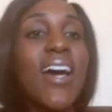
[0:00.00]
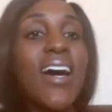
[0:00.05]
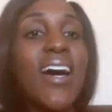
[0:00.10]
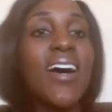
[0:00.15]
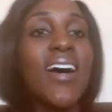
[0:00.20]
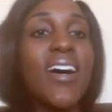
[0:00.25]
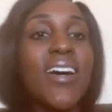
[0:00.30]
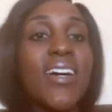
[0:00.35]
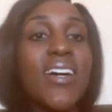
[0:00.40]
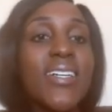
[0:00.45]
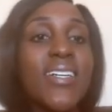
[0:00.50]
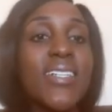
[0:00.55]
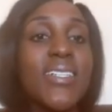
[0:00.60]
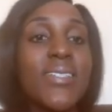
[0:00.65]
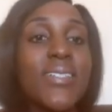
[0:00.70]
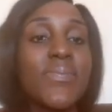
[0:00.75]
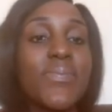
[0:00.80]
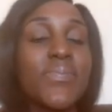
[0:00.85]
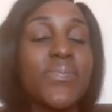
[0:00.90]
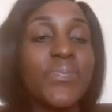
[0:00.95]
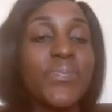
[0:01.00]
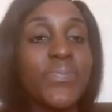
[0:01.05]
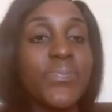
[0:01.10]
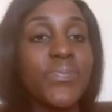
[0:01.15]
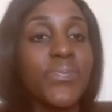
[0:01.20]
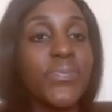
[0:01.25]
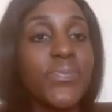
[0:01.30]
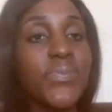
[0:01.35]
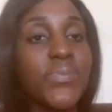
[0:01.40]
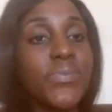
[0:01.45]
um
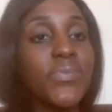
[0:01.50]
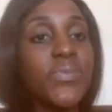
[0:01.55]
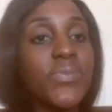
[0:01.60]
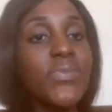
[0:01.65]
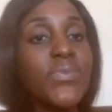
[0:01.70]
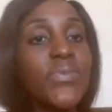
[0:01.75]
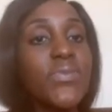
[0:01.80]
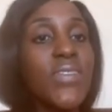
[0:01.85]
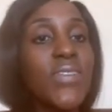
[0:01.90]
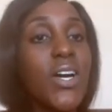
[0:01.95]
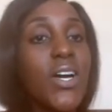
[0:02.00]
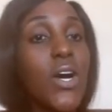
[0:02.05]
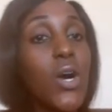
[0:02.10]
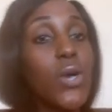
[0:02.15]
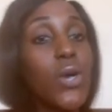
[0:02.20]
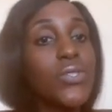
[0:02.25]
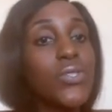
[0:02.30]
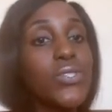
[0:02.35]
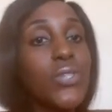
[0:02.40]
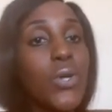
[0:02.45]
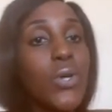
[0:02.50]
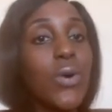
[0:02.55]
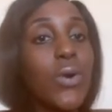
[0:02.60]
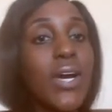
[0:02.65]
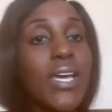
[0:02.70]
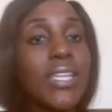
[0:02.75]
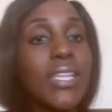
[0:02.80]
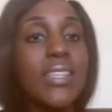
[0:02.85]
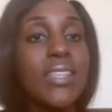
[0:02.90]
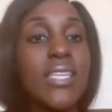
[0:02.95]
Also,
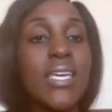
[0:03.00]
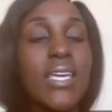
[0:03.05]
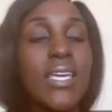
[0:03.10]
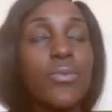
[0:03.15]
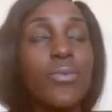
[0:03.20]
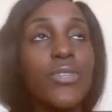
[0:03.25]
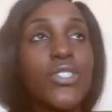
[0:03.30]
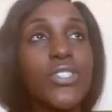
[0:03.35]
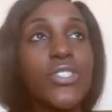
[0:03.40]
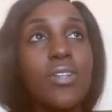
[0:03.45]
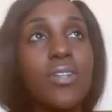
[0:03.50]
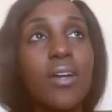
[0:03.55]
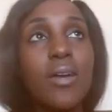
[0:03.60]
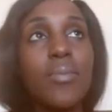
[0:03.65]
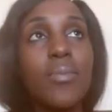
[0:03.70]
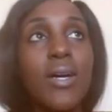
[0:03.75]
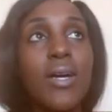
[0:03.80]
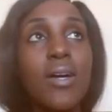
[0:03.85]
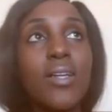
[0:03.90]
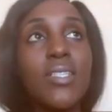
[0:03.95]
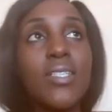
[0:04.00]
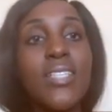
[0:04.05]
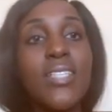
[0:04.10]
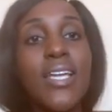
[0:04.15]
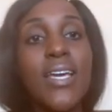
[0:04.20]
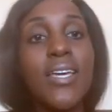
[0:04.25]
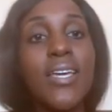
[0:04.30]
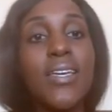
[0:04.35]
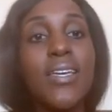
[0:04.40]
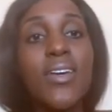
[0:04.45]
I think we should talk about,
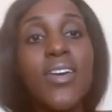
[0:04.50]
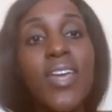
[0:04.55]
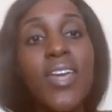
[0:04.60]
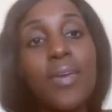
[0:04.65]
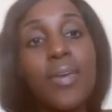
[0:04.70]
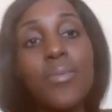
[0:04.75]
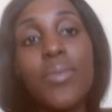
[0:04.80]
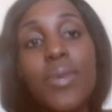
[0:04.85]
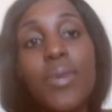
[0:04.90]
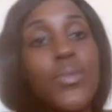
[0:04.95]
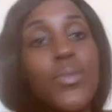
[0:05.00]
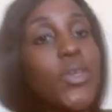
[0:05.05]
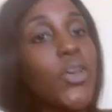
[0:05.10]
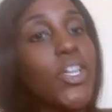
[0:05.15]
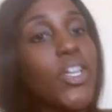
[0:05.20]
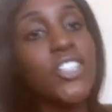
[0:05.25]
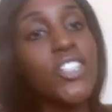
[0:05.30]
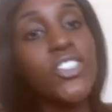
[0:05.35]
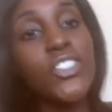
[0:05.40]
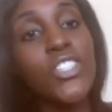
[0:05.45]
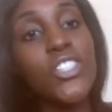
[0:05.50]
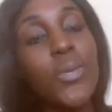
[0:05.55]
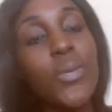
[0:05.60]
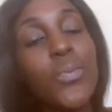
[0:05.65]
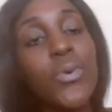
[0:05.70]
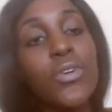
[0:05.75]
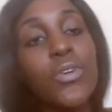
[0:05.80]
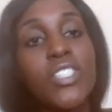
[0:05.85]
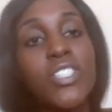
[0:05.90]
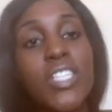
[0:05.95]
like, okay, I'm in a relationship
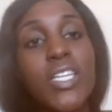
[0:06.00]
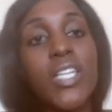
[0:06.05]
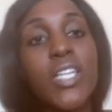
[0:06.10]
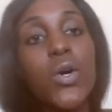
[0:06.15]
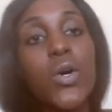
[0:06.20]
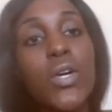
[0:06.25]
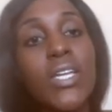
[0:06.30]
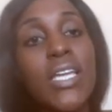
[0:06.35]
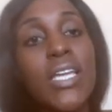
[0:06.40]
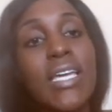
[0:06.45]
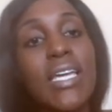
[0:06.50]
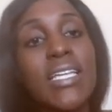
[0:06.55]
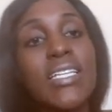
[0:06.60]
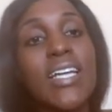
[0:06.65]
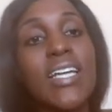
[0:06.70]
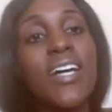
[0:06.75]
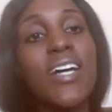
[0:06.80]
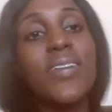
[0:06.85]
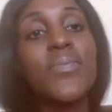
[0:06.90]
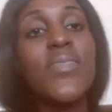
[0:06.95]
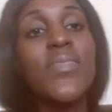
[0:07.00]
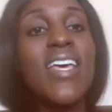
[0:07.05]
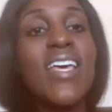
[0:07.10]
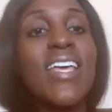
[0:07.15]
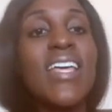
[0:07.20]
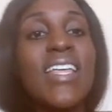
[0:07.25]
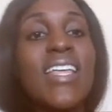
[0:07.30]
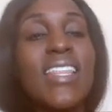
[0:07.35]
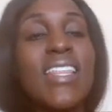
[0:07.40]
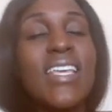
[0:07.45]
or was cheated on, and
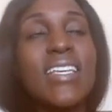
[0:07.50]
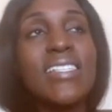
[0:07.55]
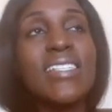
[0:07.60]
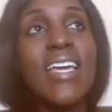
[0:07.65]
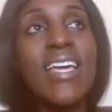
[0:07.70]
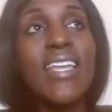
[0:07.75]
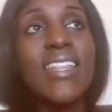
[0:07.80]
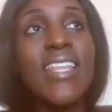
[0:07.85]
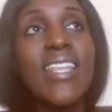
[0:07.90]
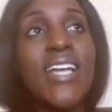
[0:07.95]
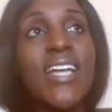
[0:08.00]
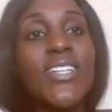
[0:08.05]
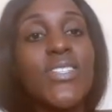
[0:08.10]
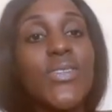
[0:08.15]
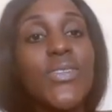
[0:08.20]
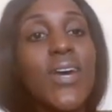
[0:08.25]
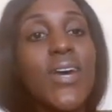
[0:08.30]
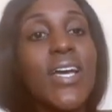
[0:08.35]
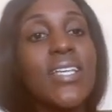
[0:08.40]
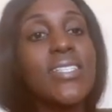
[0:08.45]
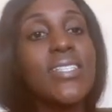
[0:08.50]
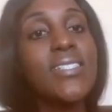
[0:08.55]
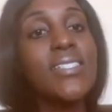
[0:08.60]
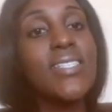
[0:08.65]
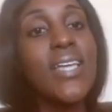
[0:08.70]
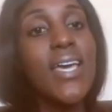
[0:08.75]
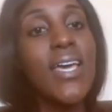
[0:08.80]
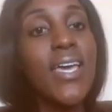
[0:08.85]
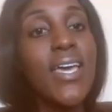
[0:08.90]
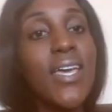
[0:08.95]
things like that. Do I
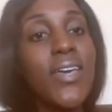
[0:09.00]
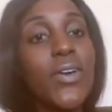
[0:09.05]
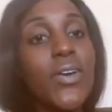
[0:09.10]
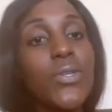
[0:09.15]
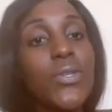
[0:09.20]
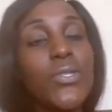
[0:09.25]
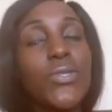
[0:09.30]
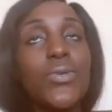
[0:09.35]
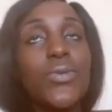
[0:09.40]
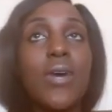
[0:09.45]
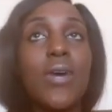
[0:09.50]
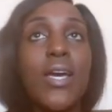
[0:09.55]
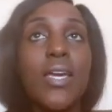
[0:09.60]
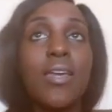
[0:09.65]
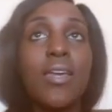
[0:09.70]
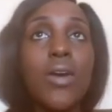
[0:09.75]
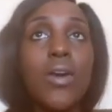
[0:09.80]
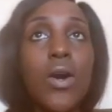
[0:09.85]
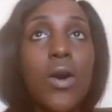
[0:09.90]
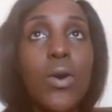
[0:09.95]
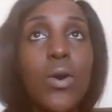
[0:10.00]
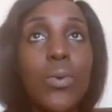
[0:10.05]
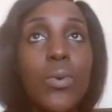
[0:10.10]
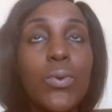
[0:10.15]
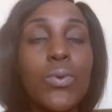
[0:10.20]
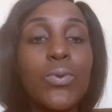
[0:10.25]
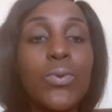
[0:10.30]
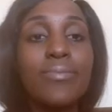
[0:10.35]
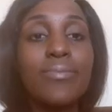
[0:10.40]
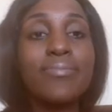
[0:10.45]
stay or do I go?
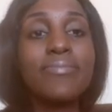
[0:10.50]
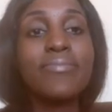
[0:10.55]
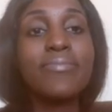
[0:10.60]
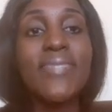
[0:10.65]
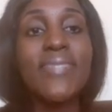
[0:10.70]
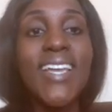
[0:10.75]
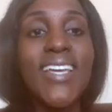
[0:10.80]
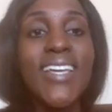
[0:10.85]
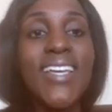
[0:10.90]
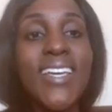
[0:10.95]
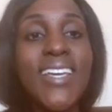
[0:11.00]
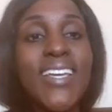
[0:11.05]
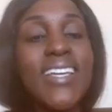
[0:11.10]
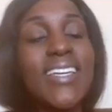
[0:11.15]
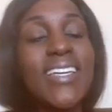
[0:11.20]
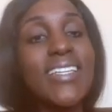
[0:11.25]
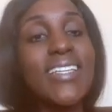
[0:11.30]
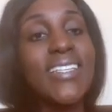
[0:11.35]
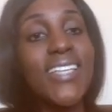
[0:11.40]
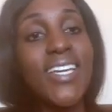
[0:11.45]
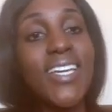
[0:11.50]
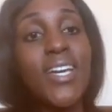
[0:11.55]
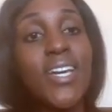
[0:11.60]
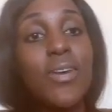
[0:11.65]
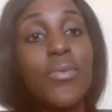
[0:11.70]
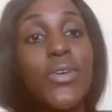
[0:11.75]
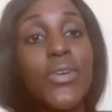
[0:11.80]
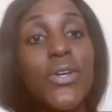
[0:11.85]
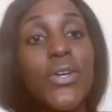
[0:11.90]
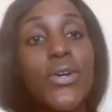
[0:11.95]

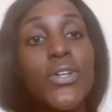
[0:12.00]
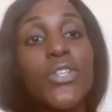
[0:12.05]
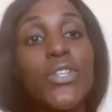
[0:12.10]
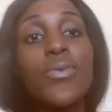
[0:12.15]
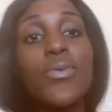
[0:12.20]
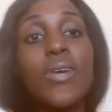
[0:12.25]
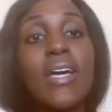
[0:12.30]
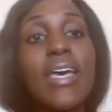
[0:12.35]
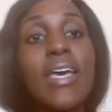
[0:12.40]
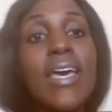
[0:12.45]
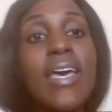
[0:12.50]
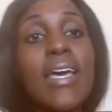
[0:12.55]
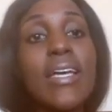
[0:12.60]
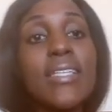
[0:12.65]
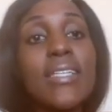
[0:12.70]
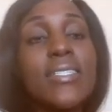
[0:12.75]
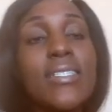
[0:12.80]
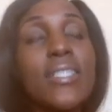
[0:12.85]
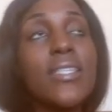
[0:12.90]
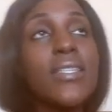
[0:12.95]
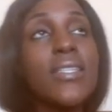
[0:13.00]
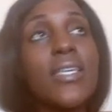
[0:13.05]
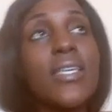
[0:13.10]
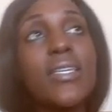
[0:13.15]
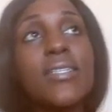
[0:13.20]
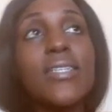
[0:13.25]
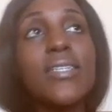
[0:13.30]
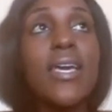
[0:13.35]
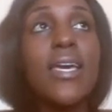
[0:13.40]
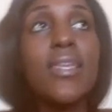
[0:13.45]
Yeah, we know you were hurt and
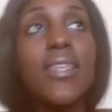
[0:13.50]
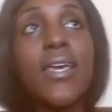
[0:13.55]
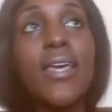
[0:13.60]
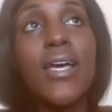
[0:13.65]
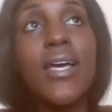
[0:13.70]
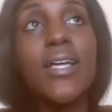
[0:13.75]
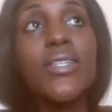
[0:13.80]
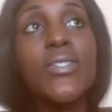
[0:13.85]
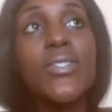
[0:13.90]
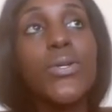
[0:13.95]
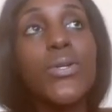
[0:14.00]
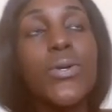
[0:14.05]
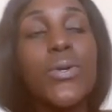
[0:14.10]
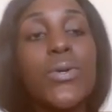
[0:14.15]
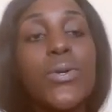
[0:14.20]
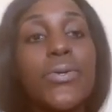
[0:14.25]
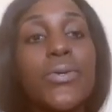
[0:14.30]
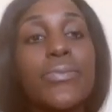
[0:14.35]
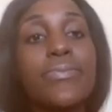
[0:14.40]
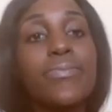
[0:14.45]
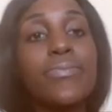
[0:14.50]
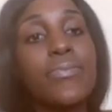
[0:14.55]
things like that. So